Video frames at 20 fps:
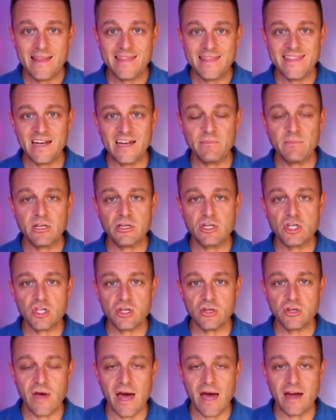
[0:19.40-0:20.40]
Then I'm going to show
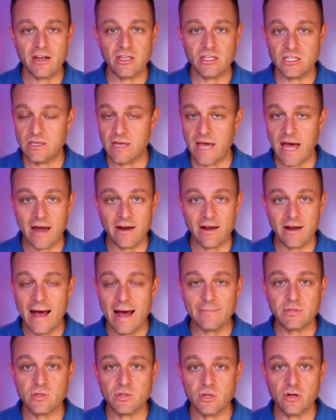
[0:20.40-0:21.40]
you how to, how to
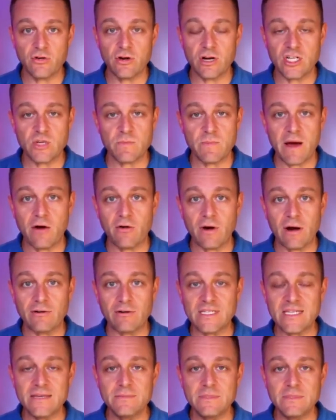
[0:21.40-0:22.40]
absolutely crush a power hour.
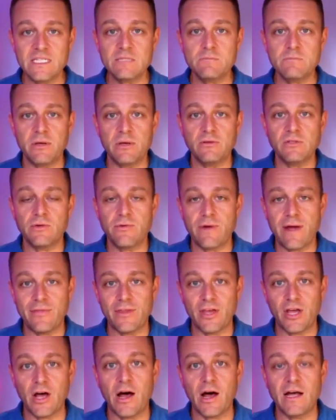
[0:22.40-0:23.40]
Teamsy is built around
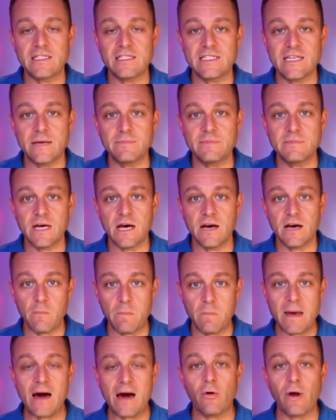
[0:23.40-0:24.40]
the concept of a
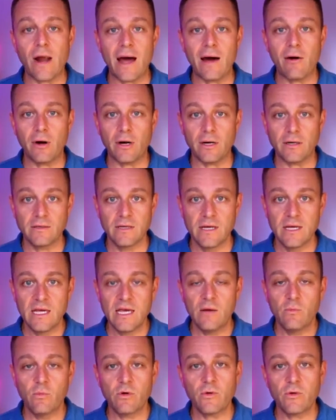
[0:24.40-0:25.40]
power hour.
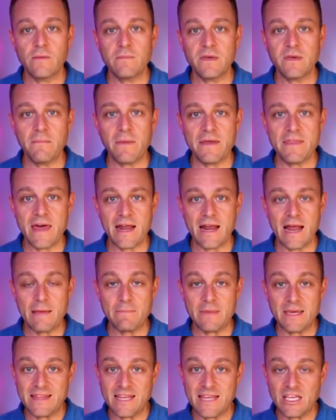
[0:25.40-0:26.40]
What do I mean by that? I
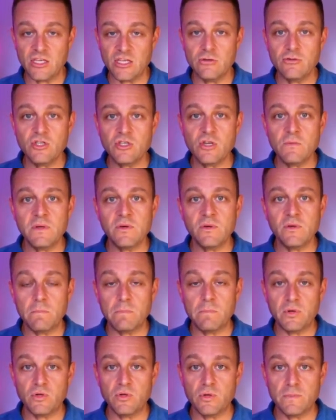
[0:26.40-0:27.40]
mean that you should be able to
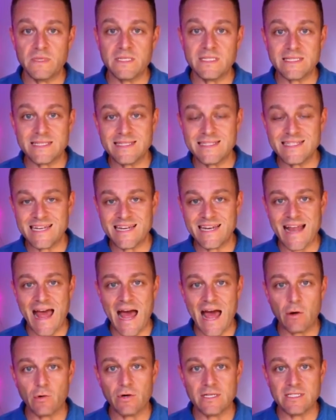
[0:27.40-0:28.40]
build your business in an
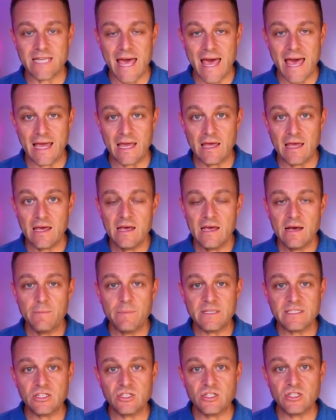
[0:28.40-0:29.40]
hour a day.
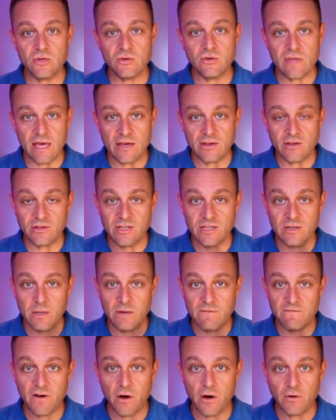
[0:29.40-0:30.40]
But to do that, you need to be
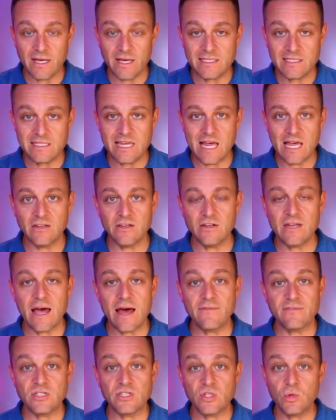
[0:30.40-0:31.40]
focused and you need to
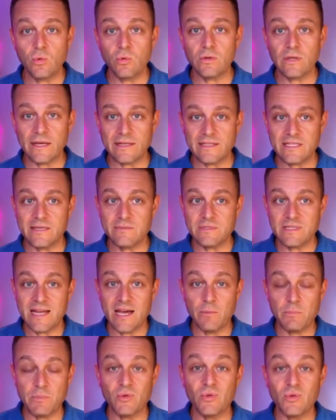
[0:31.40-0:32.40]
have a tool like Teamzy to
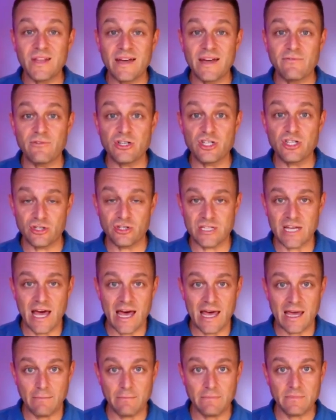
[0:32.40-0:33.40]
help you leverage your
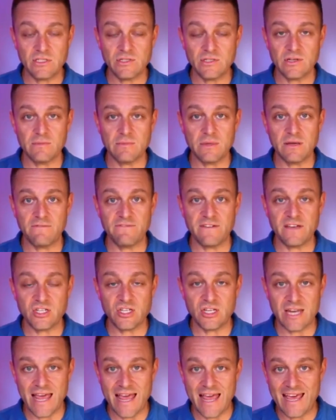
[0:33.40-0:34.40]
time so you can be
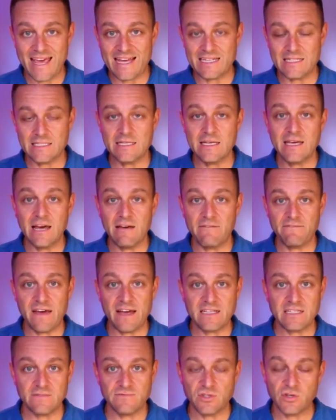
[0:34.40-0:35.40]
efficient and
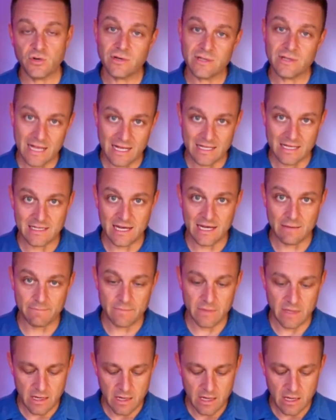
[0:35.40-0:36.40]
effective during that time.
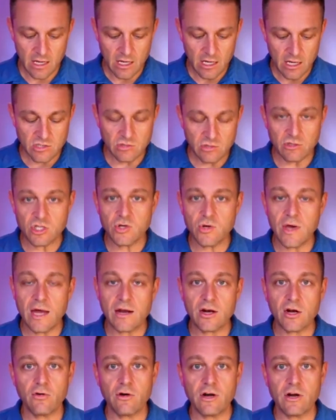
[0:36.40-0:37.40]
So I'll show you how
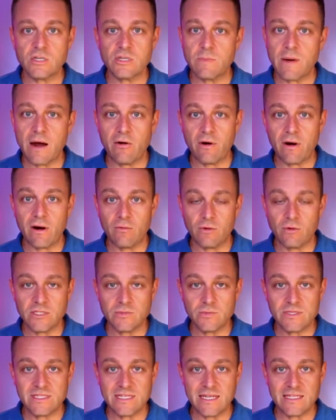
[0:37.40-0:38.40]
to crush a power hour. Once
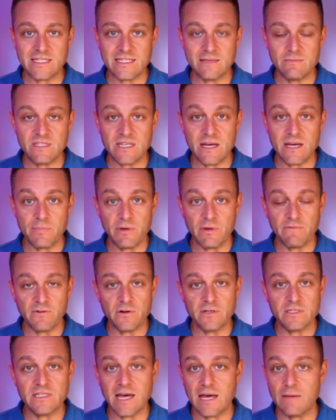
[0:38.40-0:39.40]
we set Teamzy up the
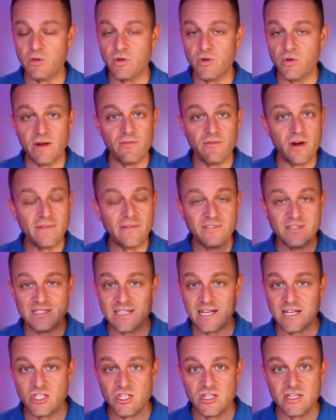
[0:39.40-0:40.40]
first time, you never have to
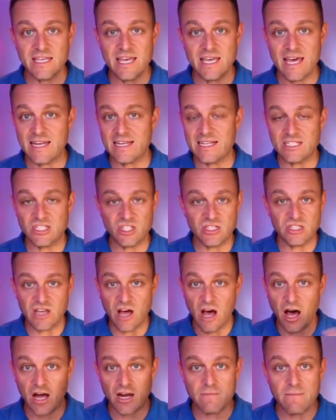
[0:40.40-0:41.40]
touch it again. It's just
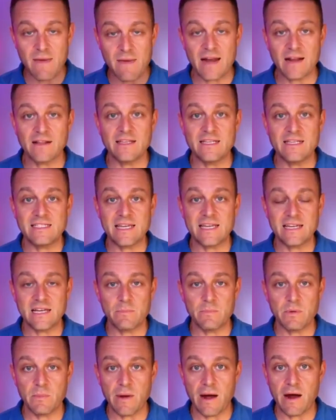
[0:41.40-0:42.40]
automatically setting
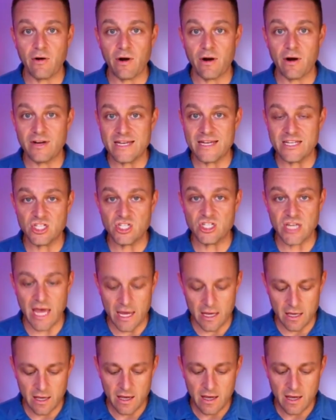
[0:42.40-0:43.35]
up your power hour each day.